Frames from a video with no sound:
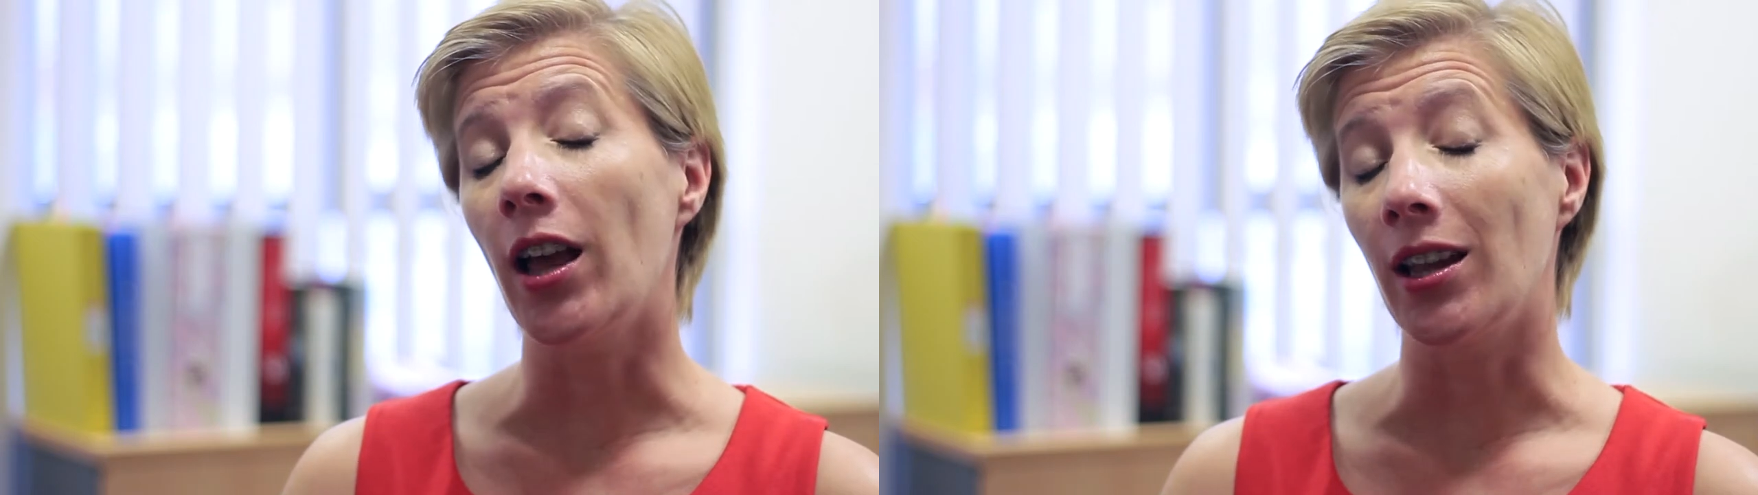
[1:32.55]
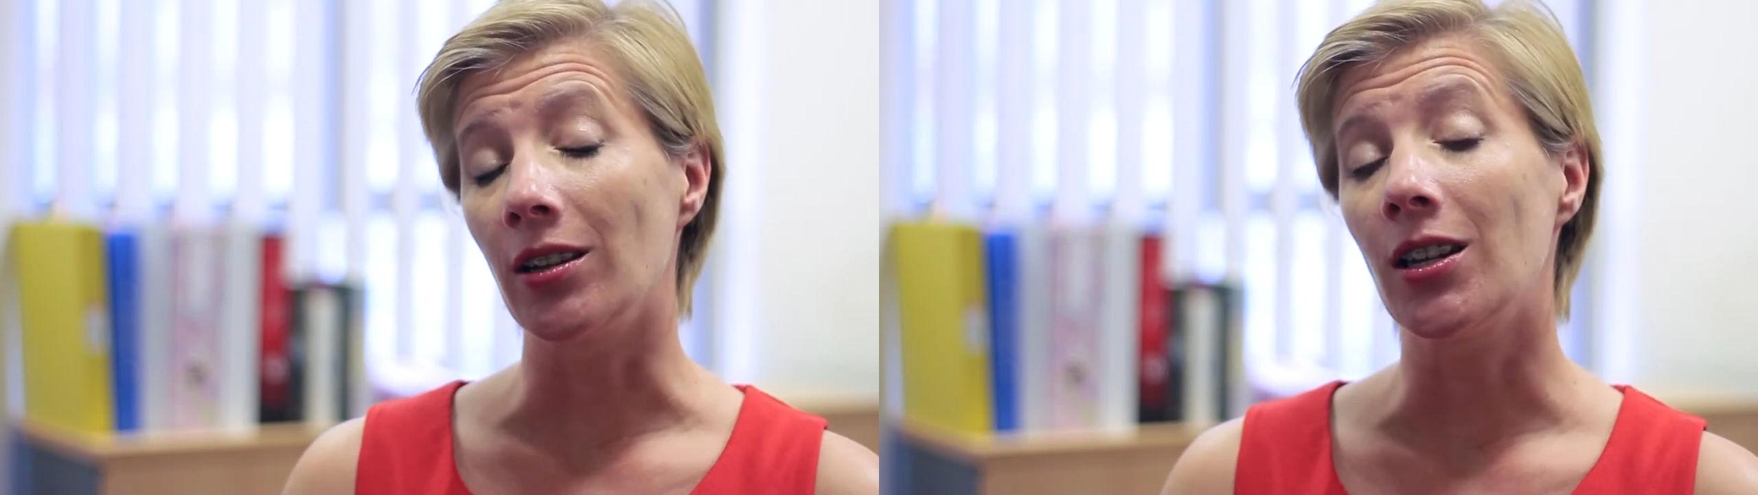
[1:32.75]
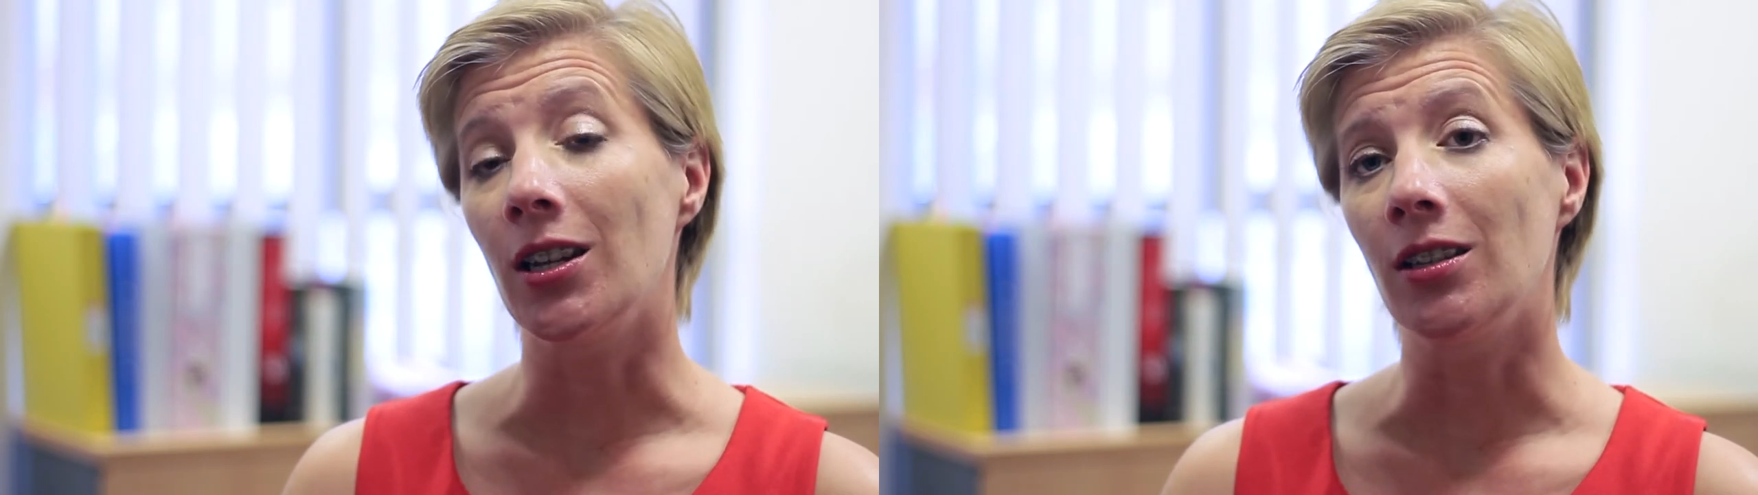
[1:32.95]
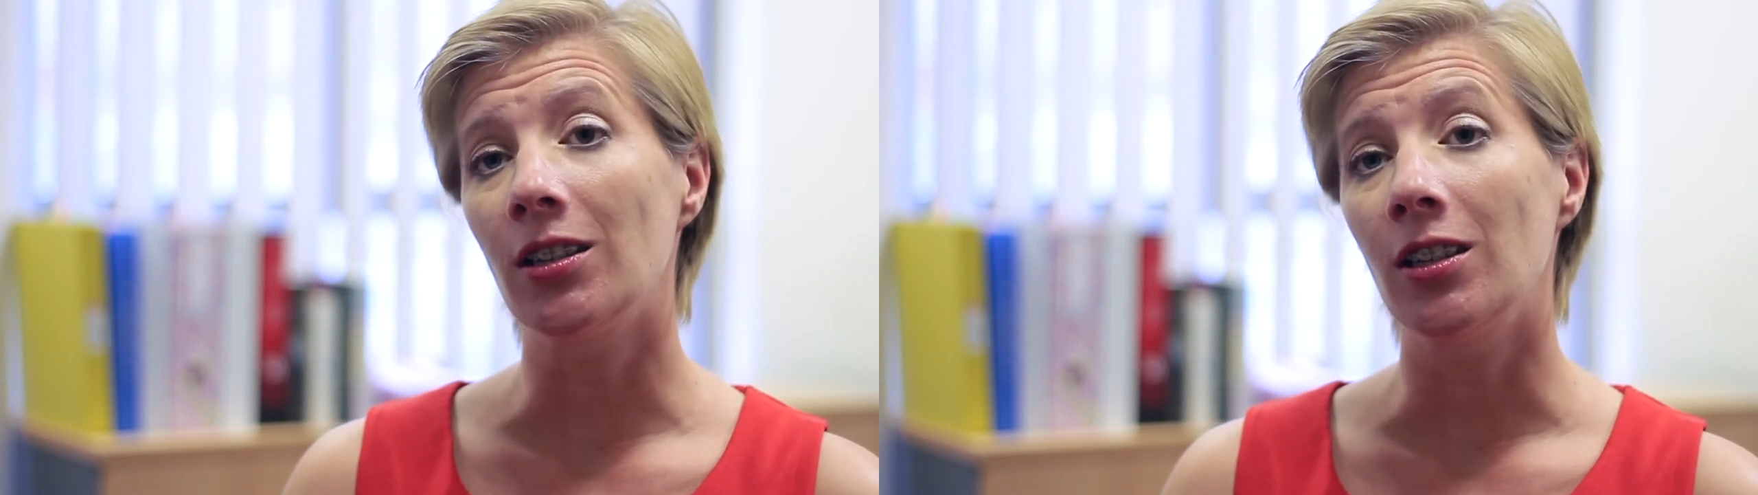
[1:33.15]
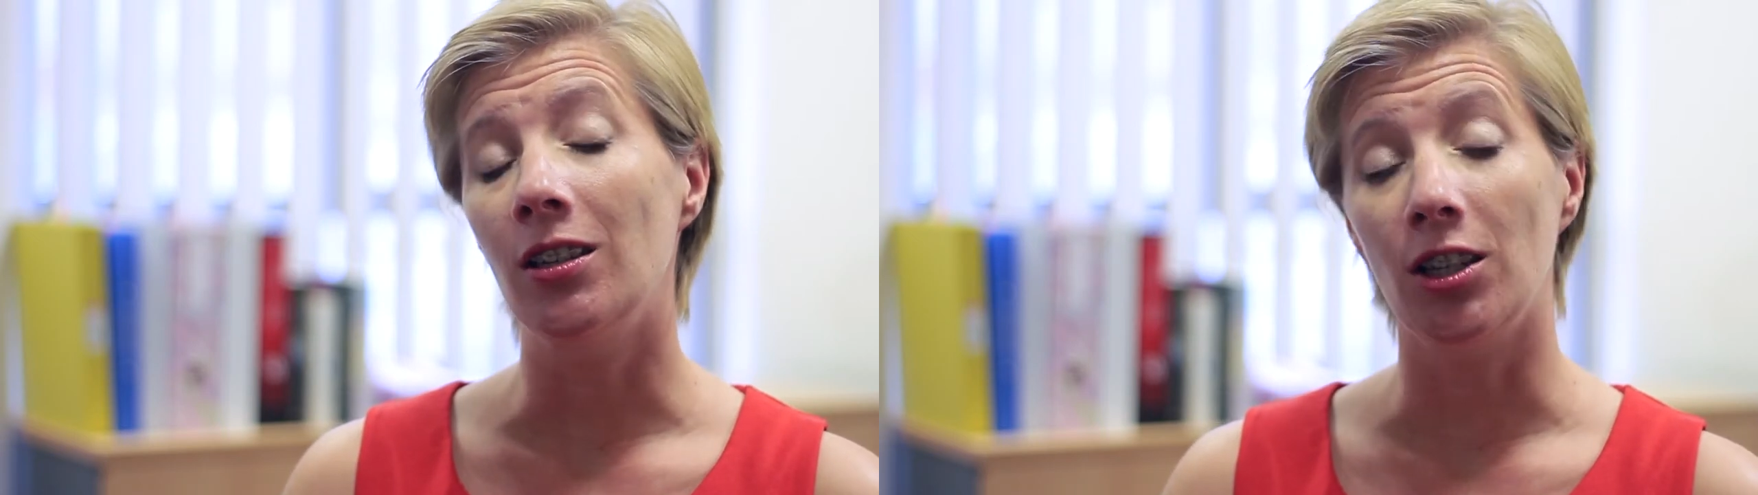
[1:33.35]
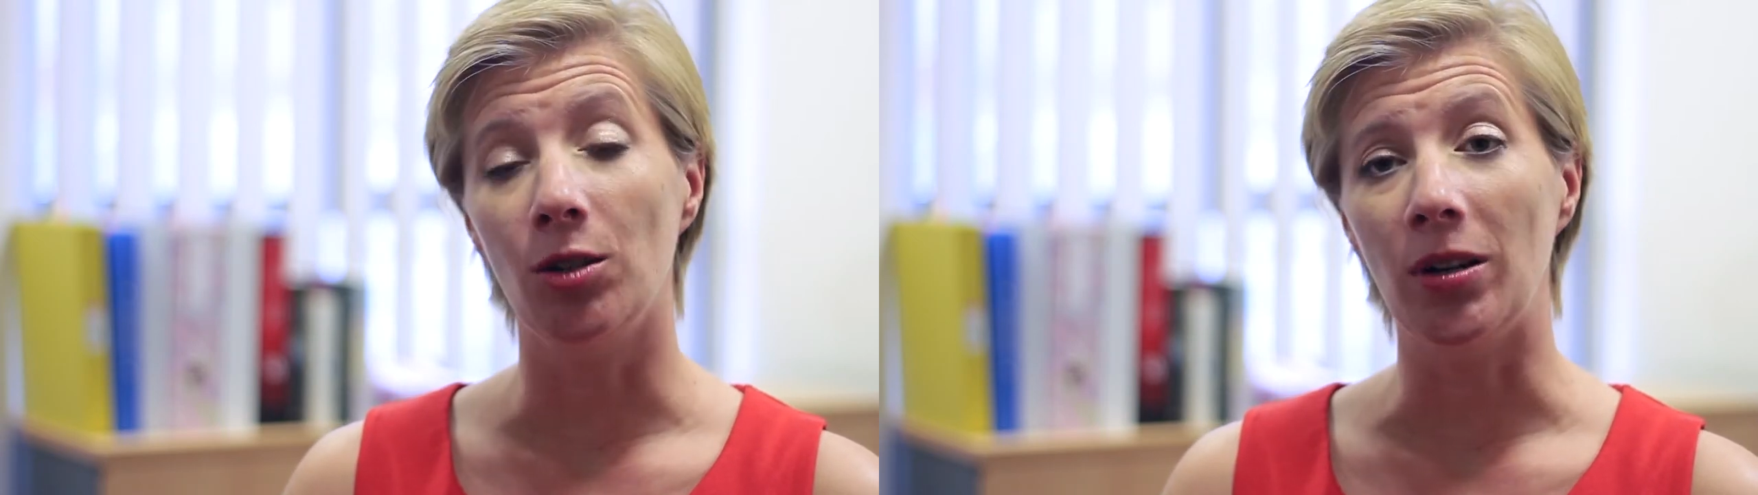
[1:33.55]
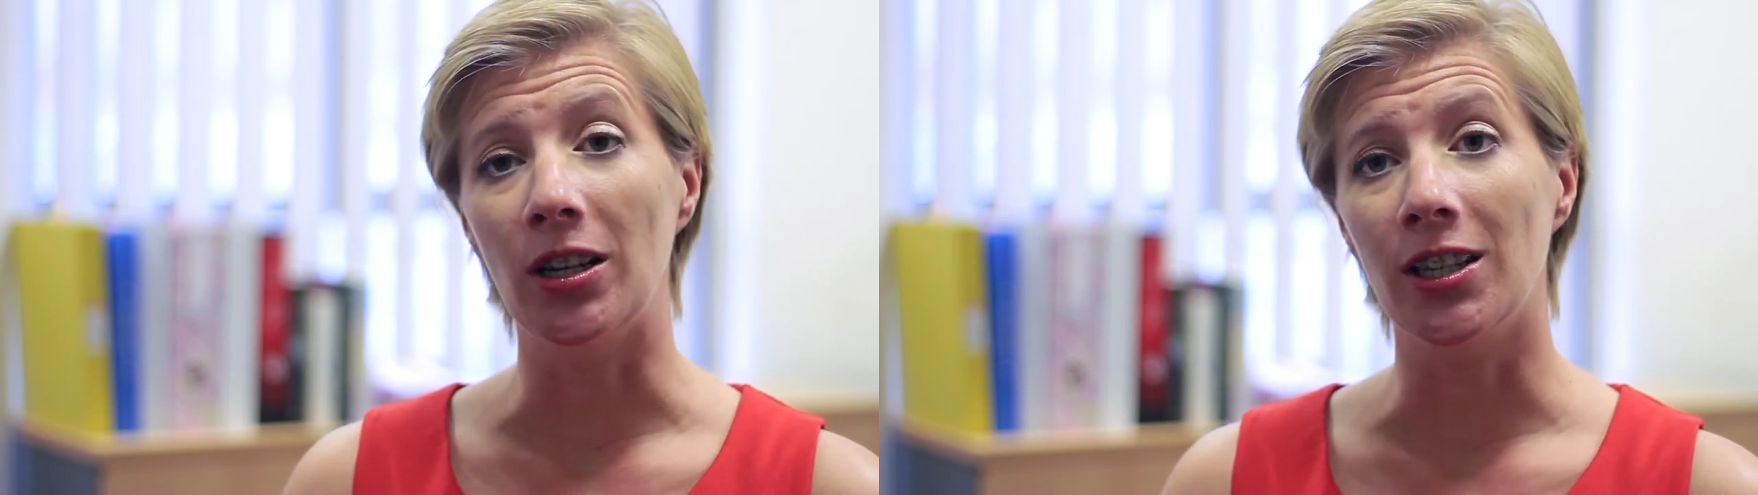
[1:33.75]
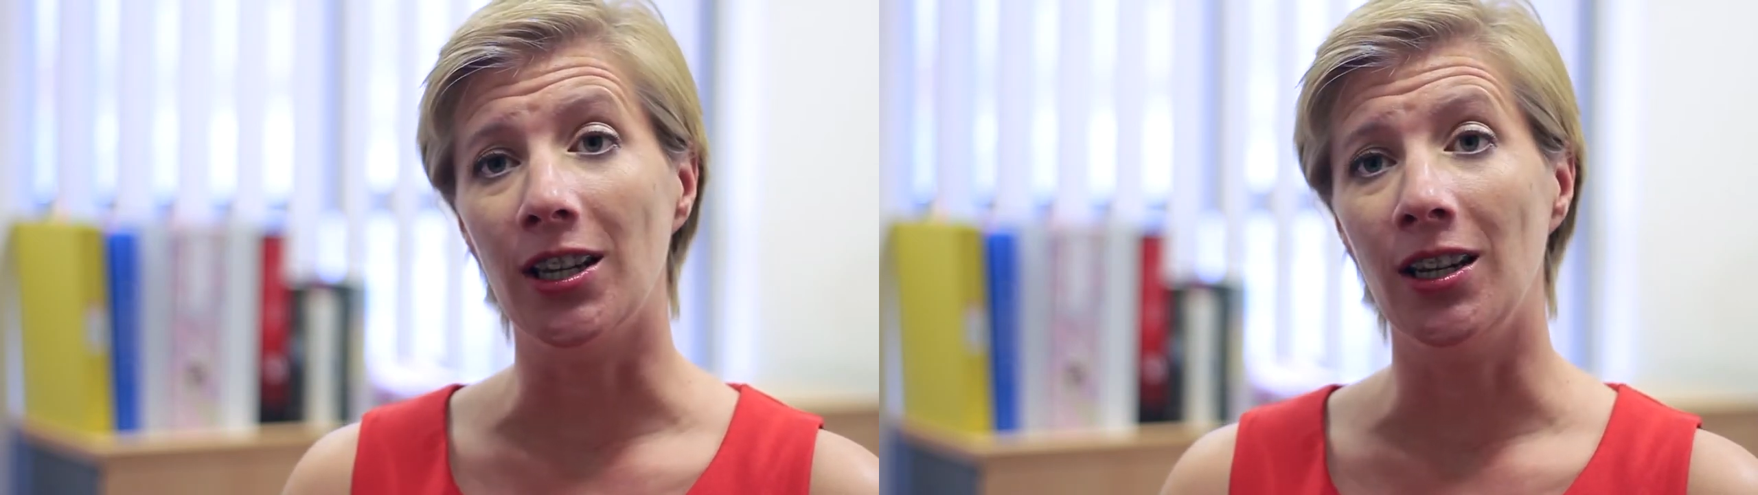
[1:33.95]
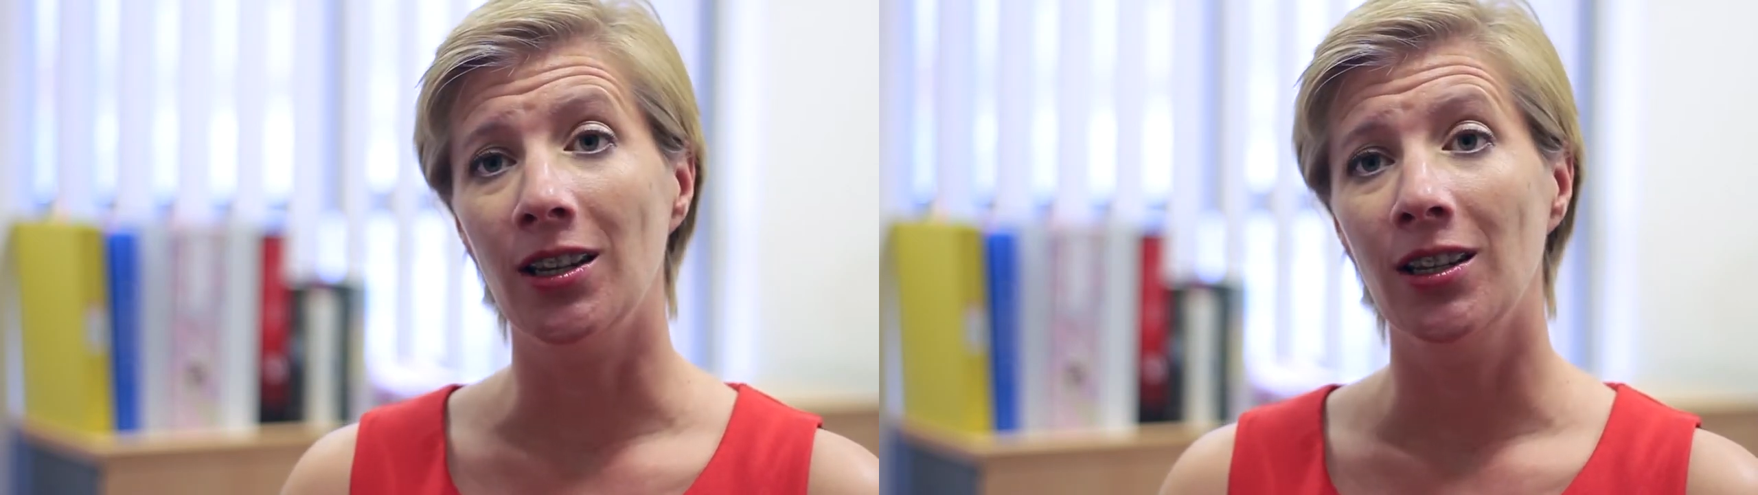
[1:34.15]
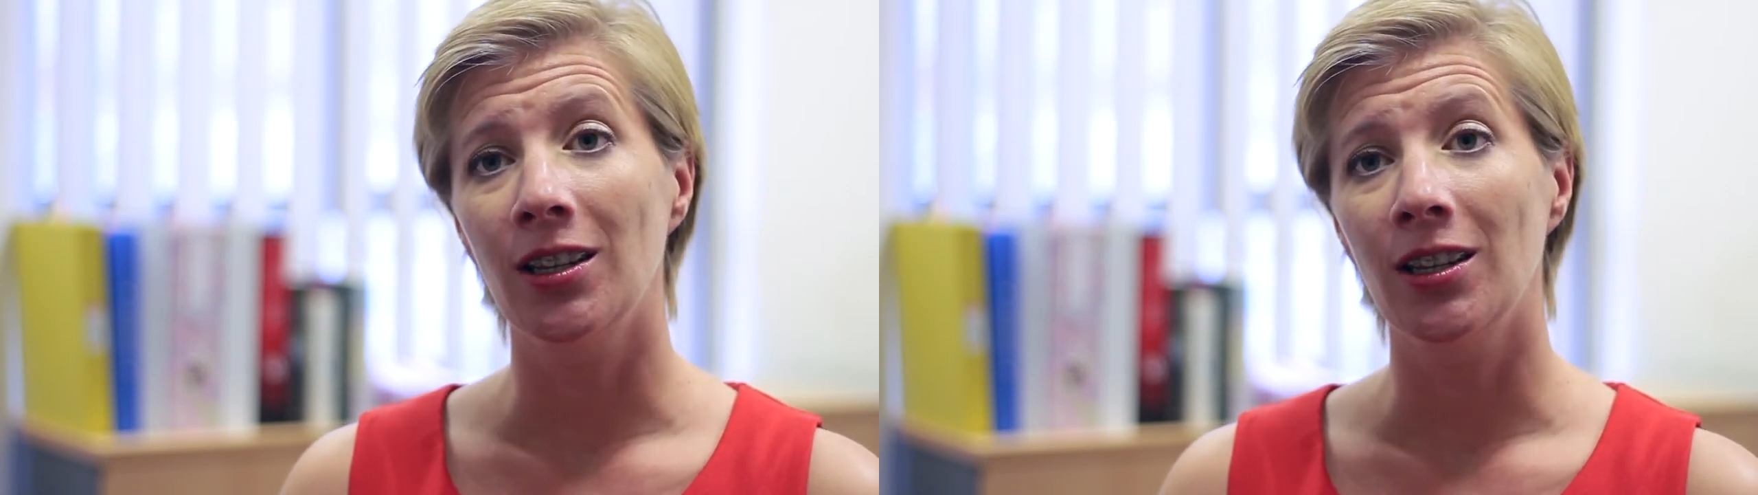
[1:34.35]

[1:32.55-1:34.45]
and his disability.